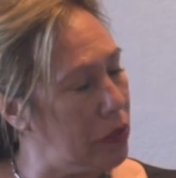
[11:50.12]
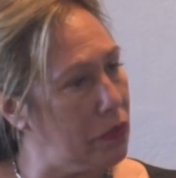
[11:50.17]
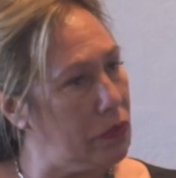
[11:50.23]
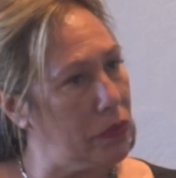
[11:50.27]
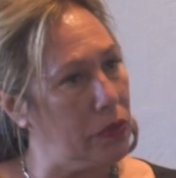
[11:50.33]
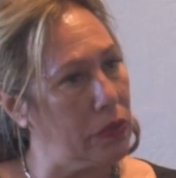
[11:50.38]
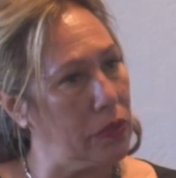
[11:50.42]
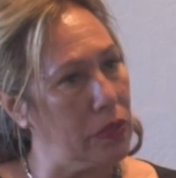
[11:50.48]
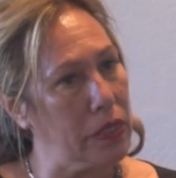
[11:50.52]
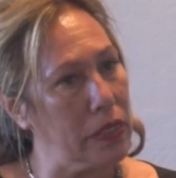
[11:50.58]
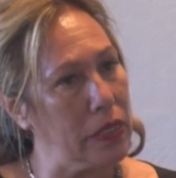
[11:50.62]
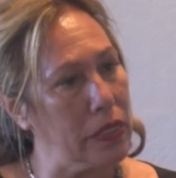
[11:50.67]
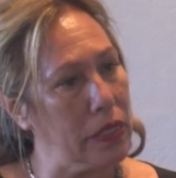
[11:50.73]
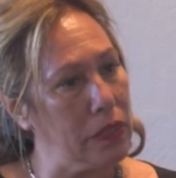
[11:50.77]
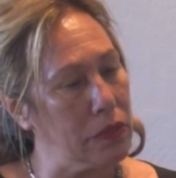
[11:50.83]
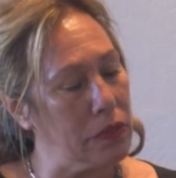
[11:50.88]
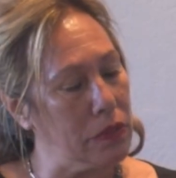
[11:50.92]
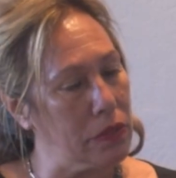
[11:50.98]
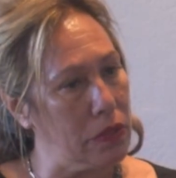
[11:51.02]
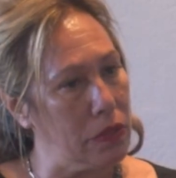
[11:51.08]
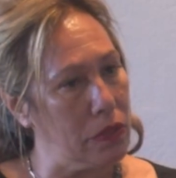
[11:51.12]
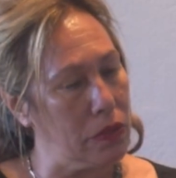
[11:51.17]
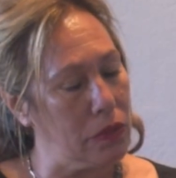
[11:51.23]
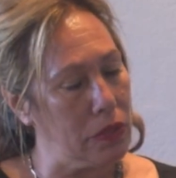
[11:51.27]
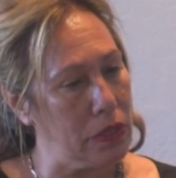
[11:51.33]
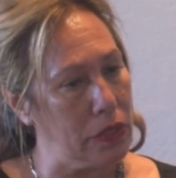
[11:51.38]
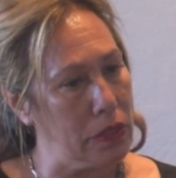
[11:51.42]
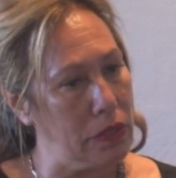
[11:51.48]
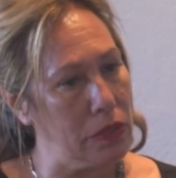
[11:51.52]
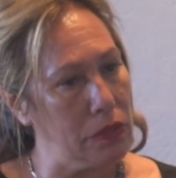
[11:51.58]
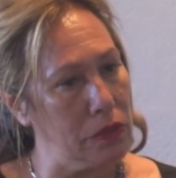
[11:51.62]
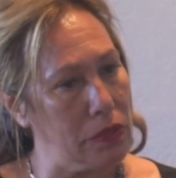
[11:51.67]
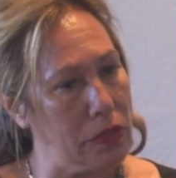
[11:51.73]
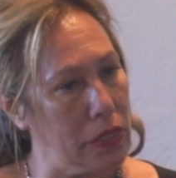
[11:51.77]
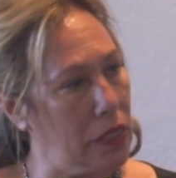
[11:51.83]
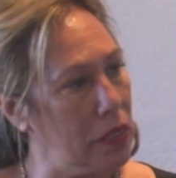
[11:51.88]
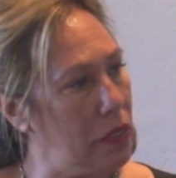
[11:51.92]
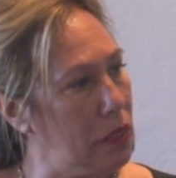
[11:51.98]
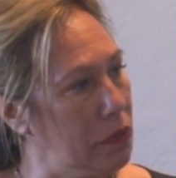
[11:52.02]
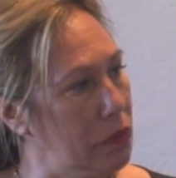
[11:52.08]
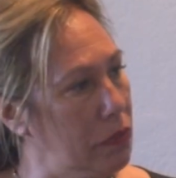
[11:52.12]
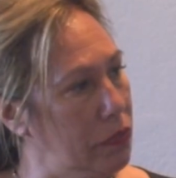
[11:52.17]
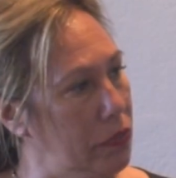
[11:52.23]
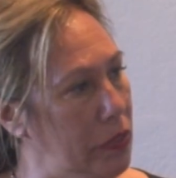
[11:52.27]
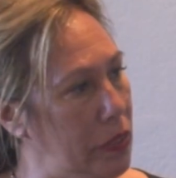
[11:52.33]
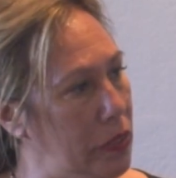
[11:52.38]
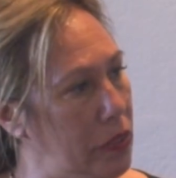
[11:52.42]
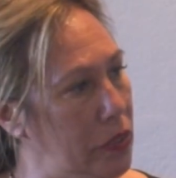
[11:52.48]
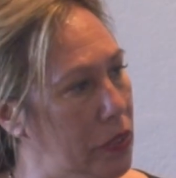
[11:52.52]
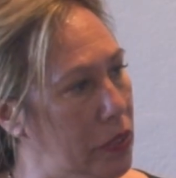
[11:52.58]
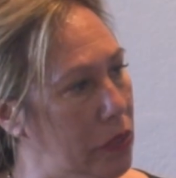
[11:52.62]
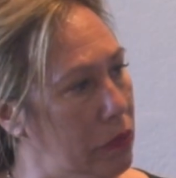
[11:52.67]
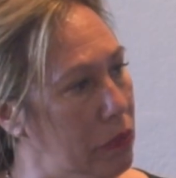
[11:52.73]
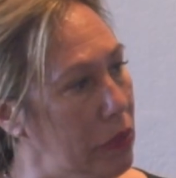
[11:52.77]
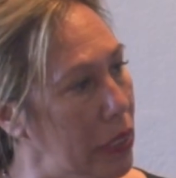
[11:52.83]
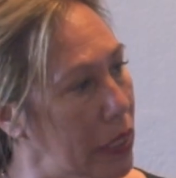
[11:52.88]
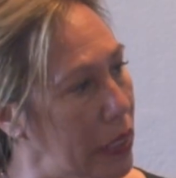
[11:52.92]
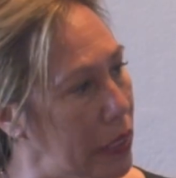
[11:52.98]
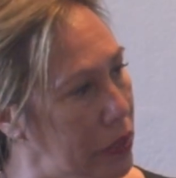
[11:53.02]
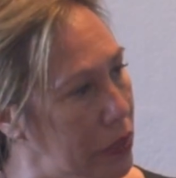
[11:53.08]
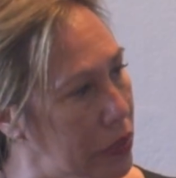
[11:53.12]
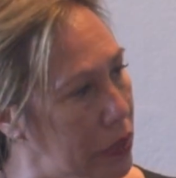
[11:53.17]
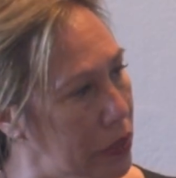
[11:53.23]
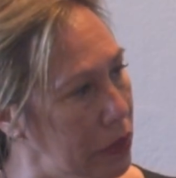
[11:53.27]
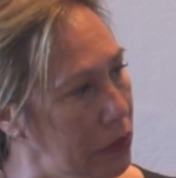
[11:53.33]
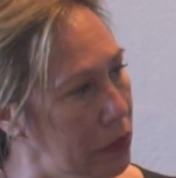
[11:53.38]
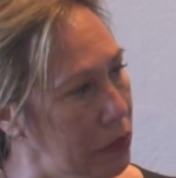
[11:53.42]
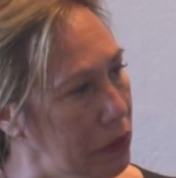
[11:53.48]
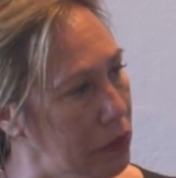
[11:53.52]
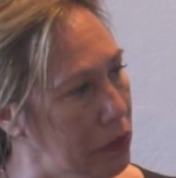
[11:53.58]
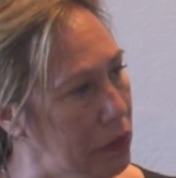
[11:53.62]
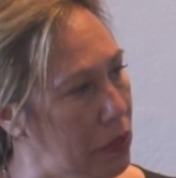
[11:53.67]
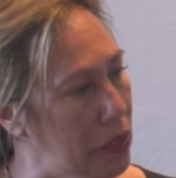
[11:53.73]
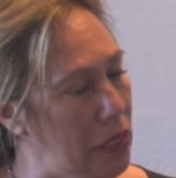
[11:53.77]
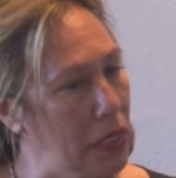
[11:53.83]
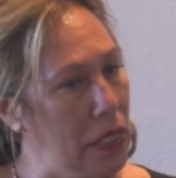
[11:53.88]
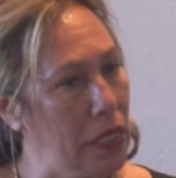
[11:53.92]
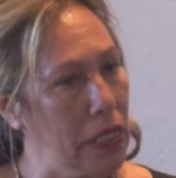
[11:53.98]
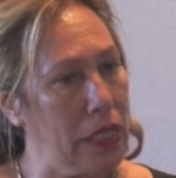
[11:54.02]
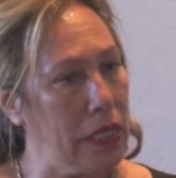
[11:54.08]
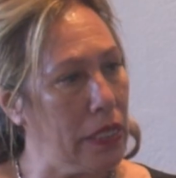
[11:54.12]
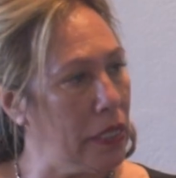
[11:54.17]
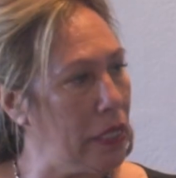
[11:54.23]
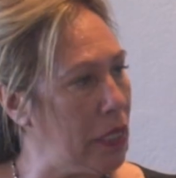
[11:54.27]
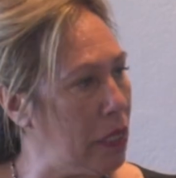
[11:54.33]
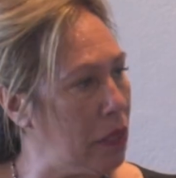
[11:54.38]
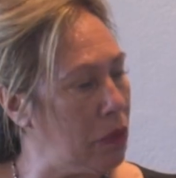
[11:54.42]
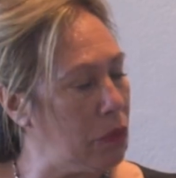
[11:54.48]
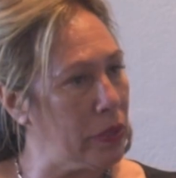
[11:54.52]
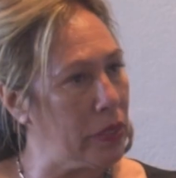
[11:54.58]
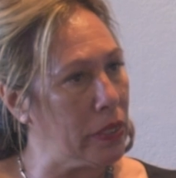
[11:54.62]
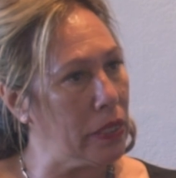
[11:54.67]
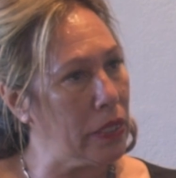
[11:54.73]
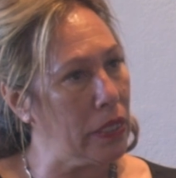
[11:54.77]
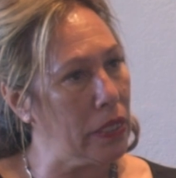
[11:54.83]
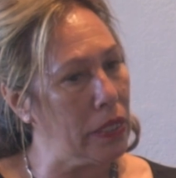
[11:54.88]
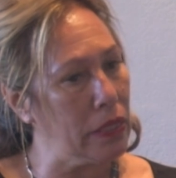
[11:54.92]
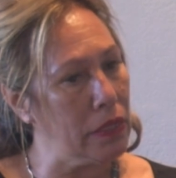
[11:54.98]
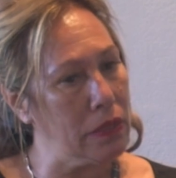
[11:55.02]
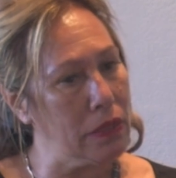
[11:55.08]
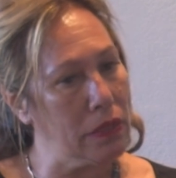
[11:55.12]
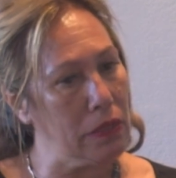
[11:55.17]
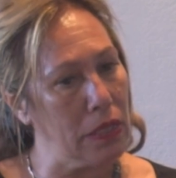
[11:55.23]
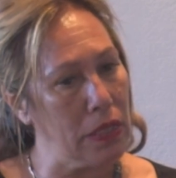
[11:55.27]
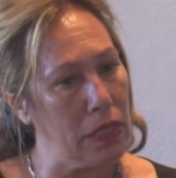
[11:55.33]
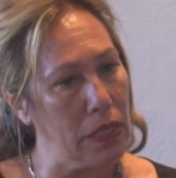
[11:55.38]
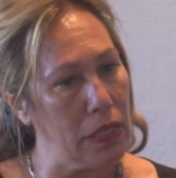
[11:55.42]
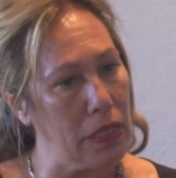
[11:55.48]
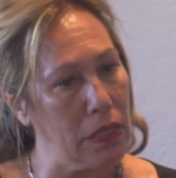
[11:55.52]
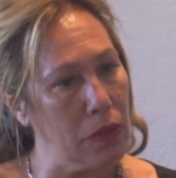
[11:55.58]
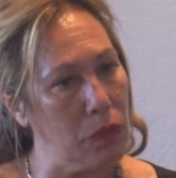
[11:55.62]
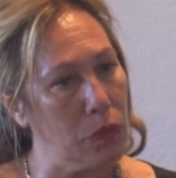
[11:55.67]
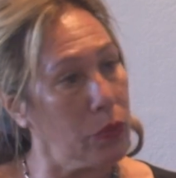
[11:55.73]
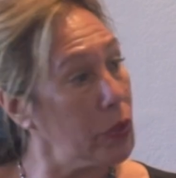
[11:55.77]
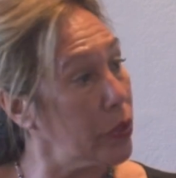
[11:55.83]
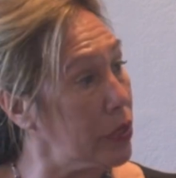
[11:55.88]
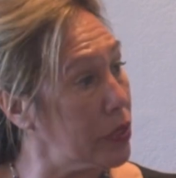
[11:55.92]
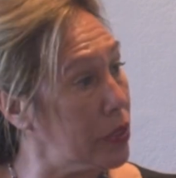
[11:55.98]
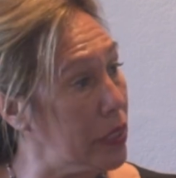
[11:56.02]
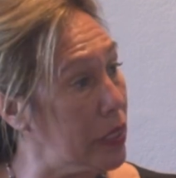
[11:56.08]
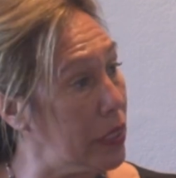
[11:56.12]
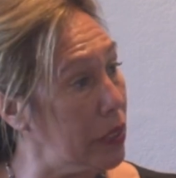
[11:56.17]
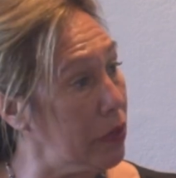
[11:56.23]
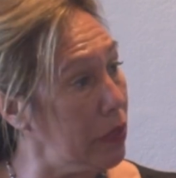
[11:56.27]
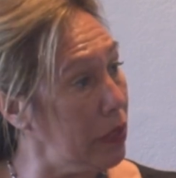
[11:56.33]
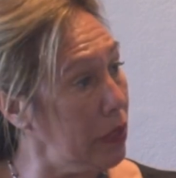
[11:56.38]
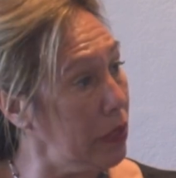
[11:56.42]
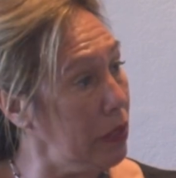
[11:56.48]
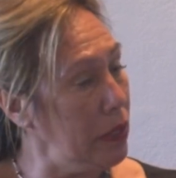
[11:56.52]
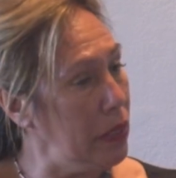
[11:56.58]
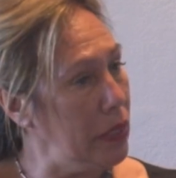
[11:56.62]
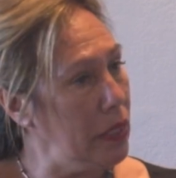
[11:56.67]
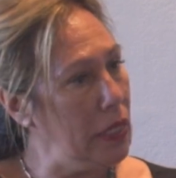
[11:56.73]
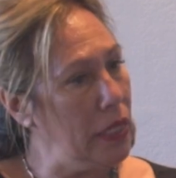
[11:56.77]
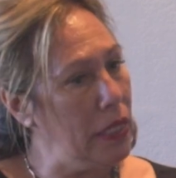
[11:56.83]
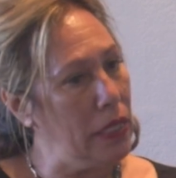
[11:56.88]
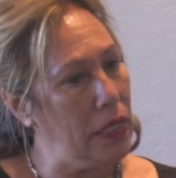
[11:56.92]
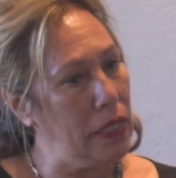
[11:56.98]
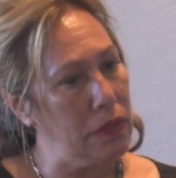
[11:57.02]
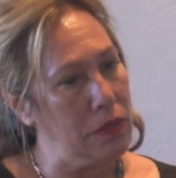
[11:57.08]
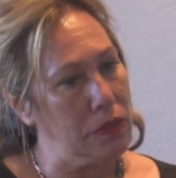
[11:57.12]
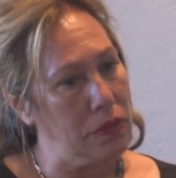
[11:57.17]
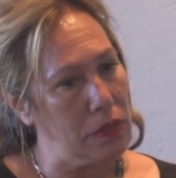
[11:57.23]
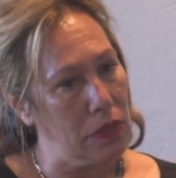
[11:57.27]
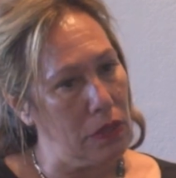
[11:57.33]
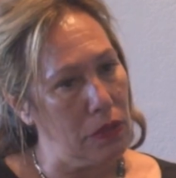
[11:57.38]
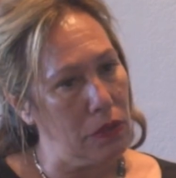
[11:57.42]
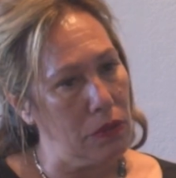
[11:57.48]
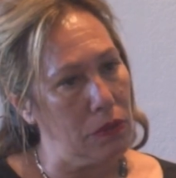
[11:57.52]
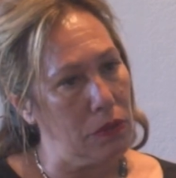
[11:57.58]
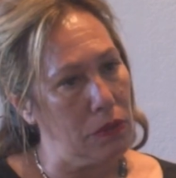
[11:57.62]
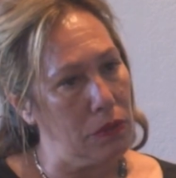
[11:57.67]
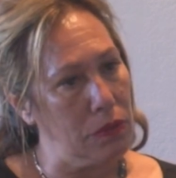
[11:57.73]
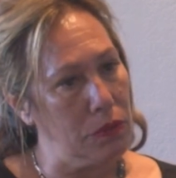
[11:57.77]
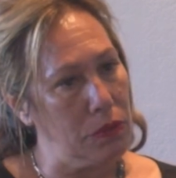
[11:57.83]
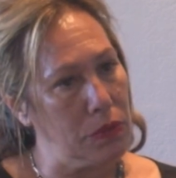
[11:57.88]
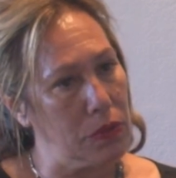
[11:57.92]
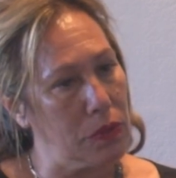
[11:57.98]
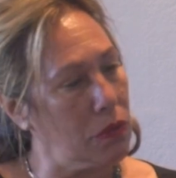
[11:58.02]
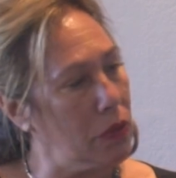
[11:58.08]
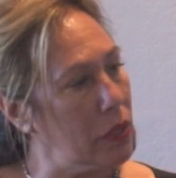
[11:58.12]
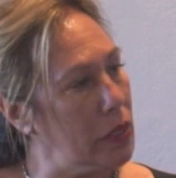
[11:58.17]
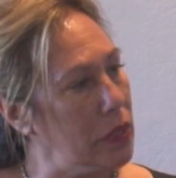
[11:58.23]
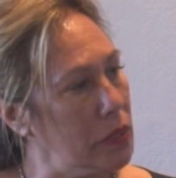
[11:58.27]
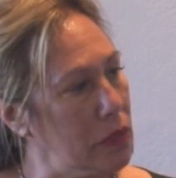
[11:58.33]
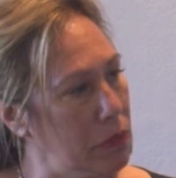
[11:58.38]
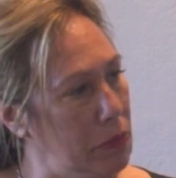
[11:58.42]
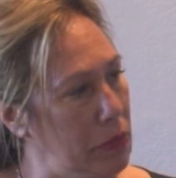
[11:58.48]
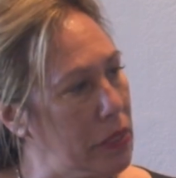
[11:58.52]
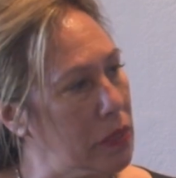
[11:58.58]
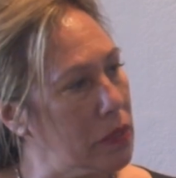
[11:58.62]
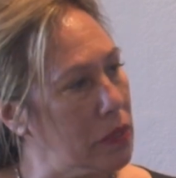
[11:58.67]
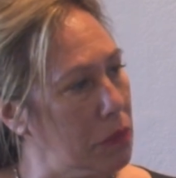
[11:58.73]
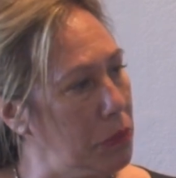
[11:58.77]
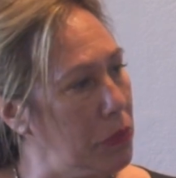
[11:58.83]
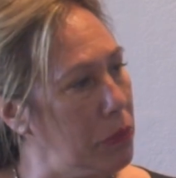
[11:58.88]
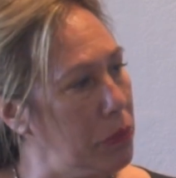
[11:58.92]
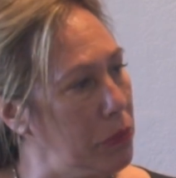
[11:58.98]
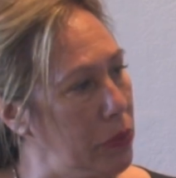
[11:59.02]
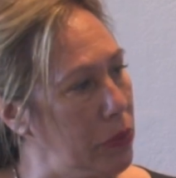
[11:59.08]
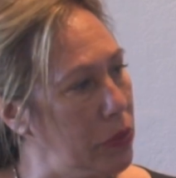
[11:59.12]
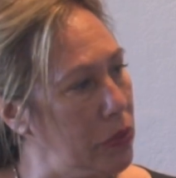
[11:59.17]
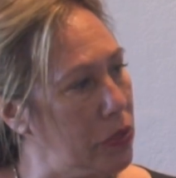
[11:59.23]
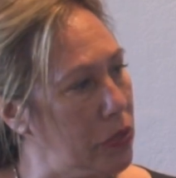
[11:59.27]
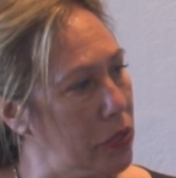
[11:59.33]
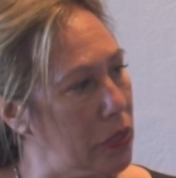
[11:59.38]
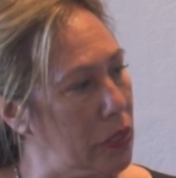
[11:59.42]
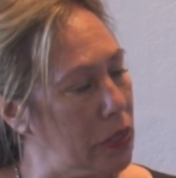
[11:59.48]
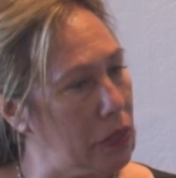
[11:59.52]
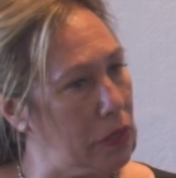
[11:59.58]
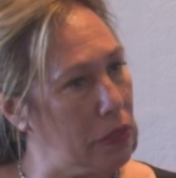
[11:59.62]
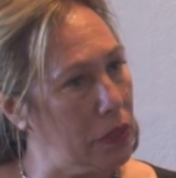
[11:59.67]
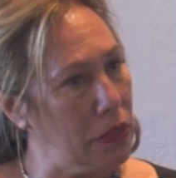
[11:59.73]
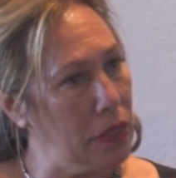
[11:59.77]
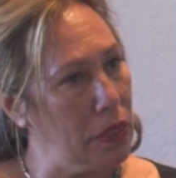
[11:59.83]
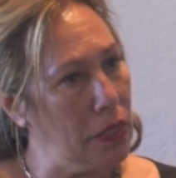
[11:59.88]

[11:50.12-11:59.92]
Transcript: They're very keen to look at New Zealand-Fiji relations and how we can work together. And so it was great to meet some emerging